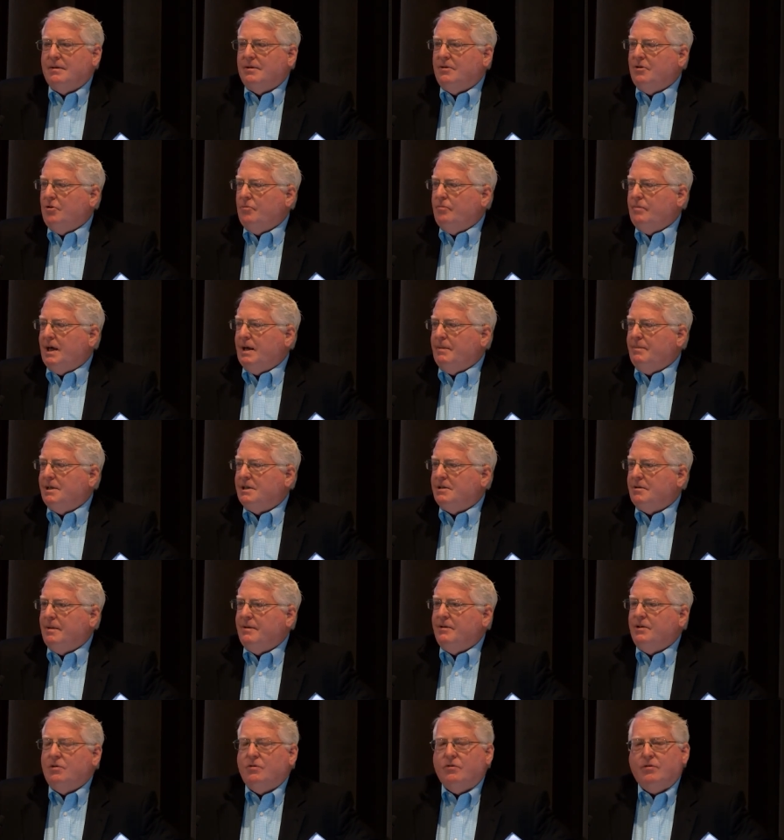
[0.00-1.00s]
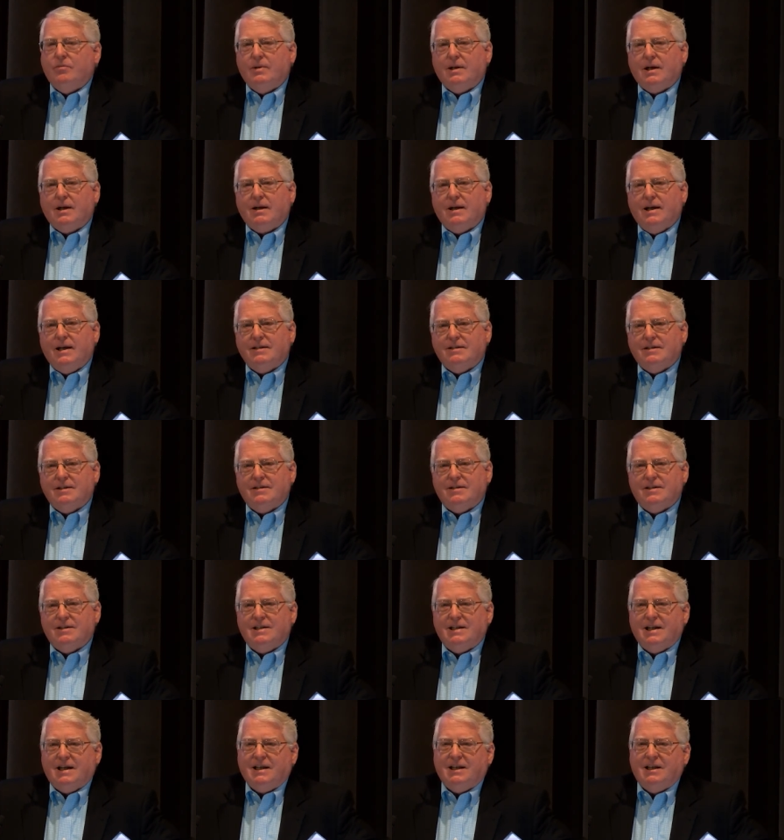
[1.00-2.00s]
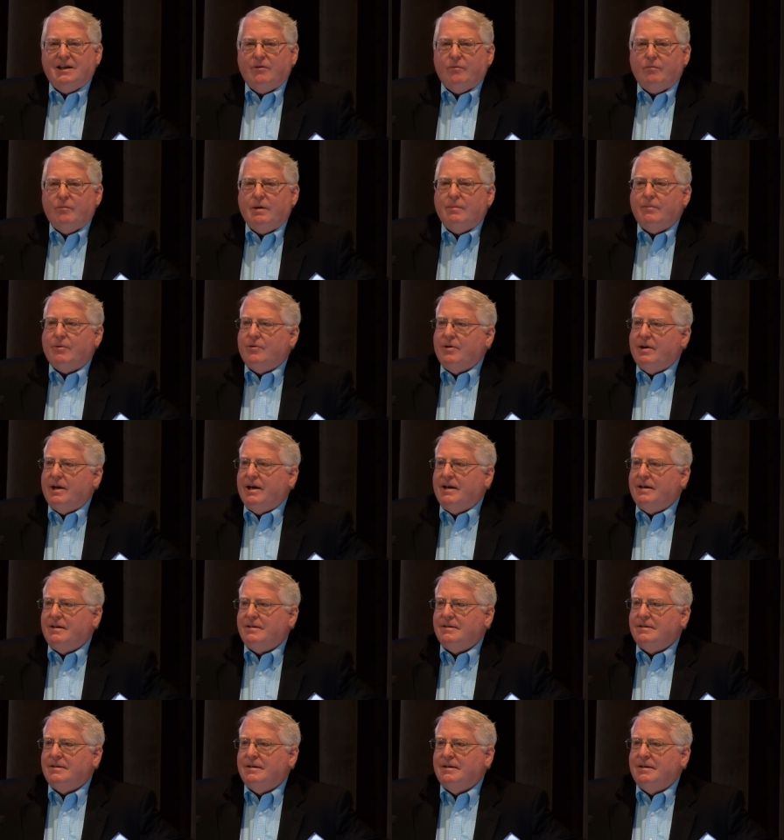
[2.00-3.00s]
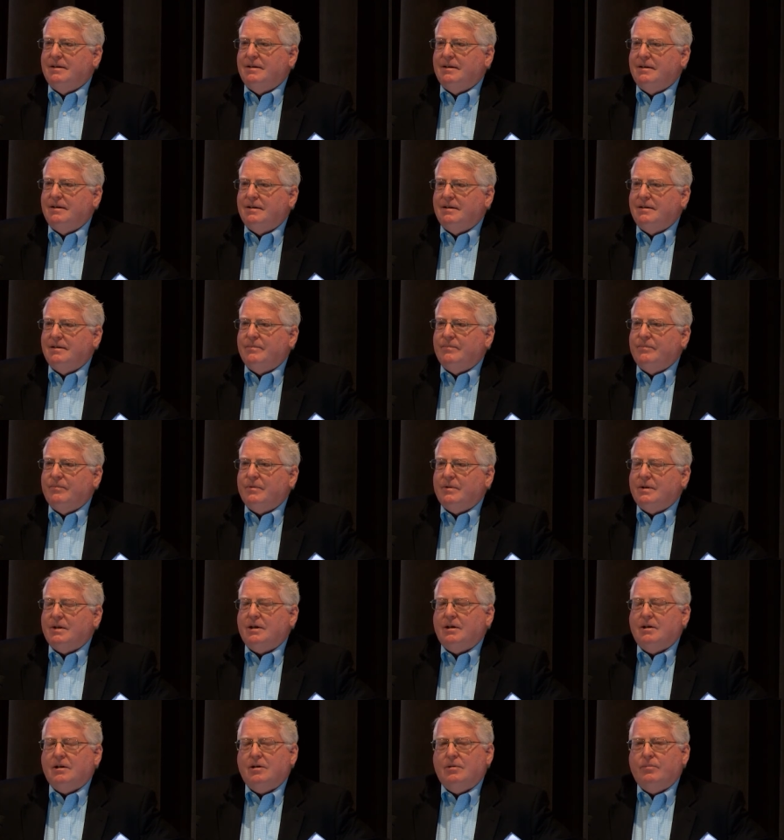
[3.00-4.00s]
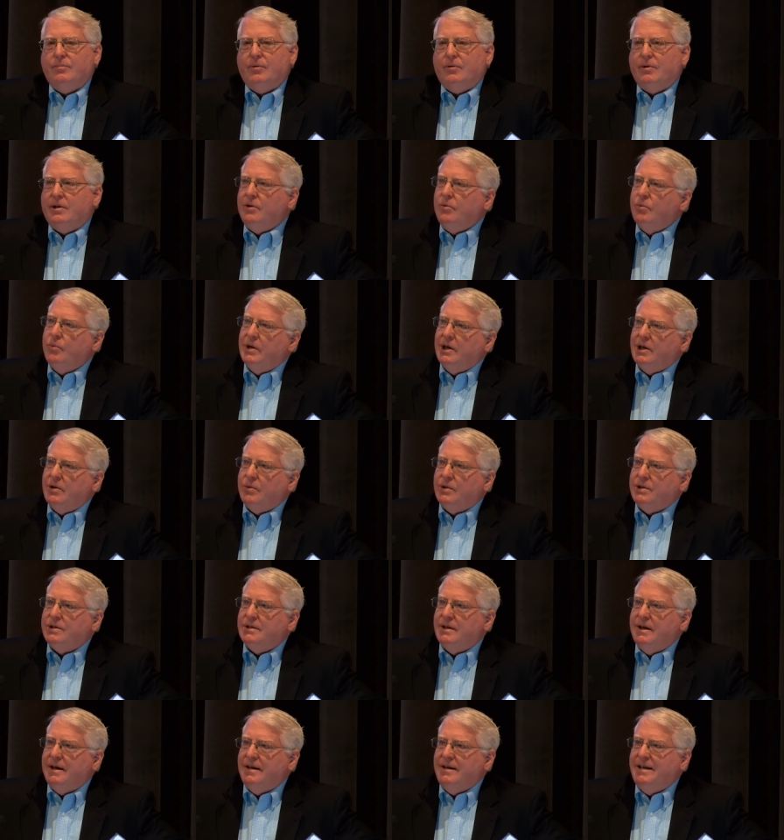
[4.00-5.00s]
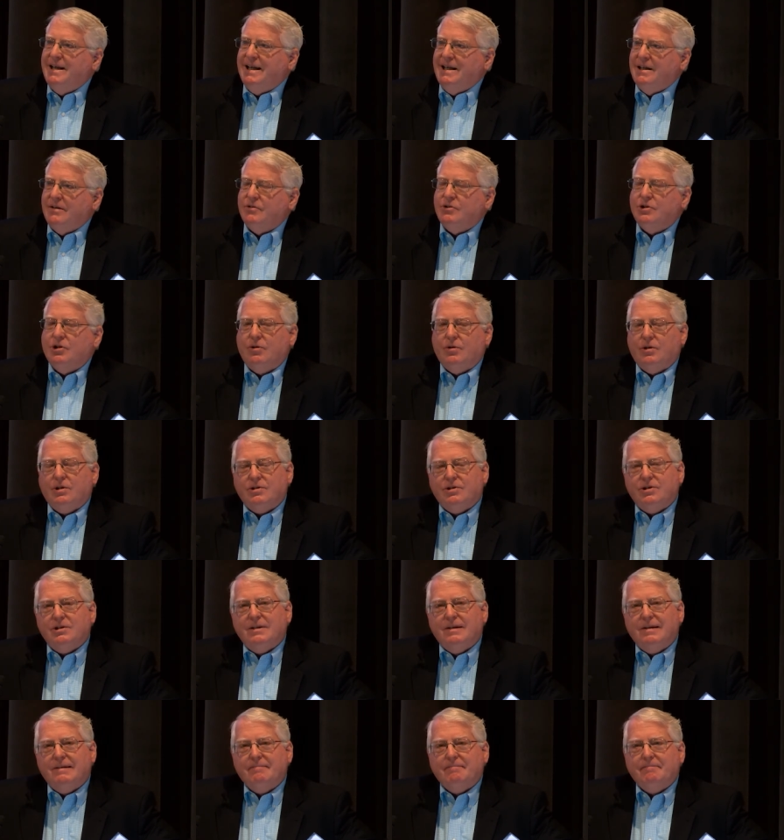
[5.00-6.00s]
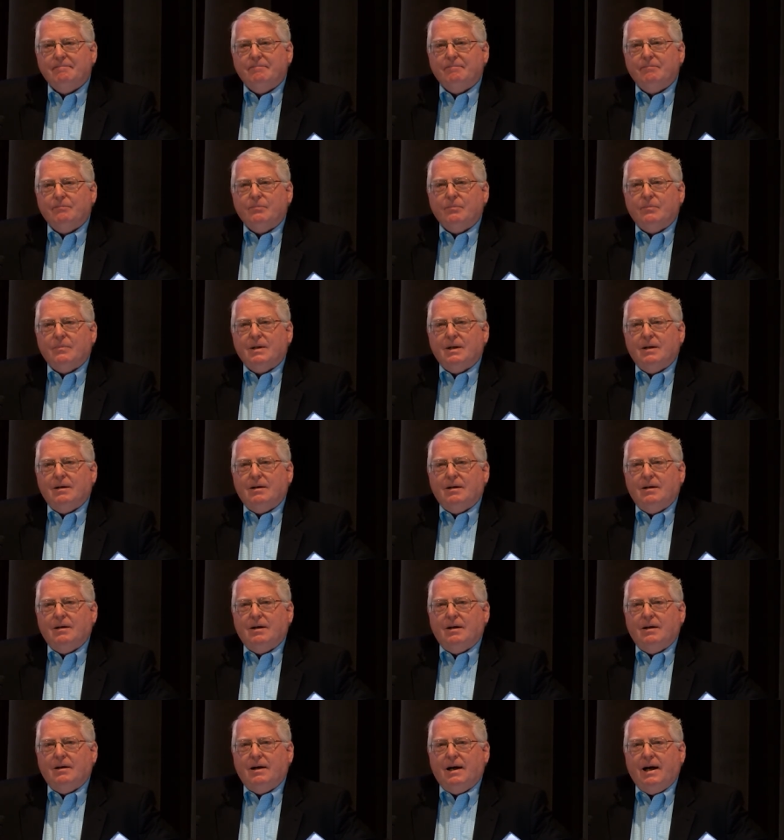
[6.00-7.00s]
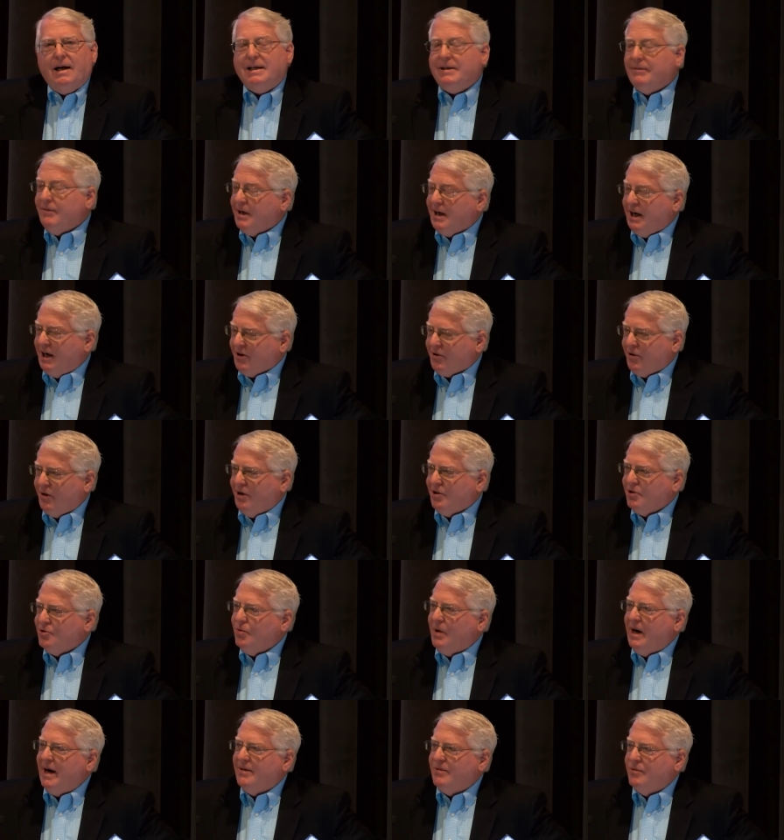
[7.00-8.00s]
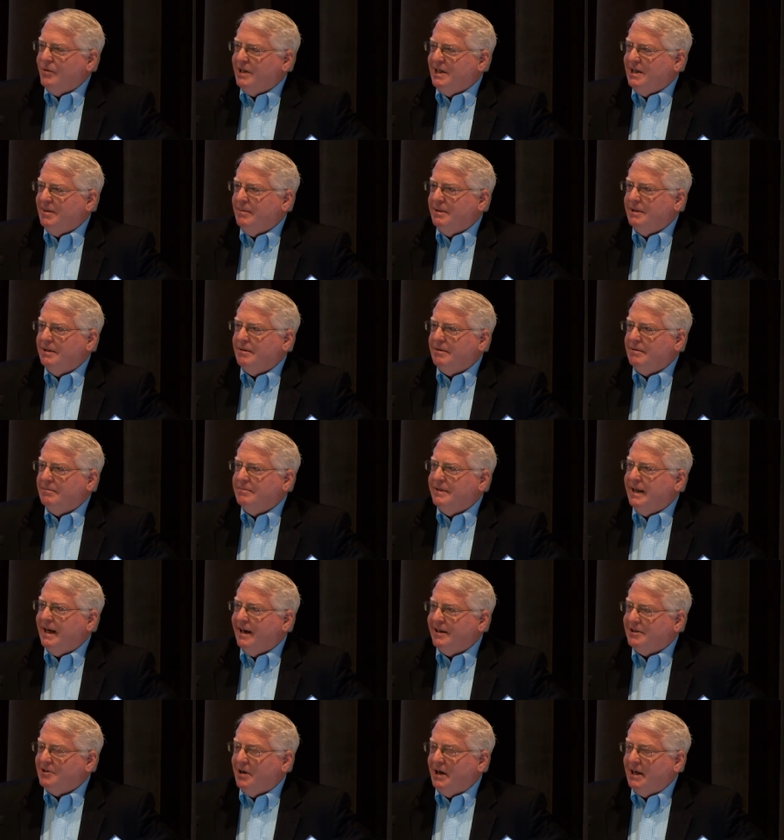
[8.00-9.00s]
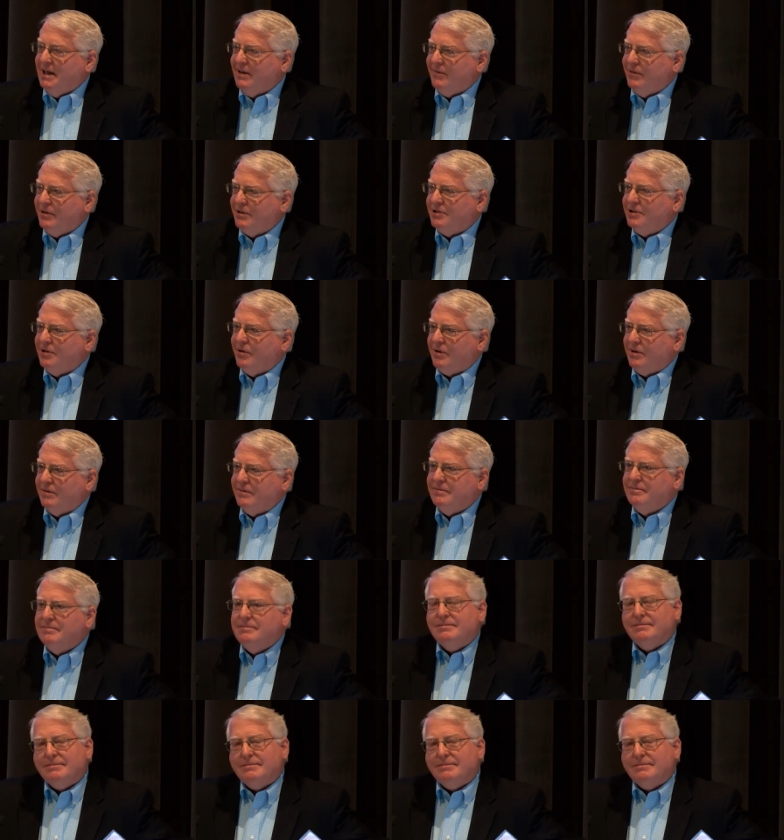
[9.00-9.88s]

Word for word: who maybe some of you from the classes of the 60s remember as a pretty rigorous dean of students. I never got crosswise with him in that, so I never sort of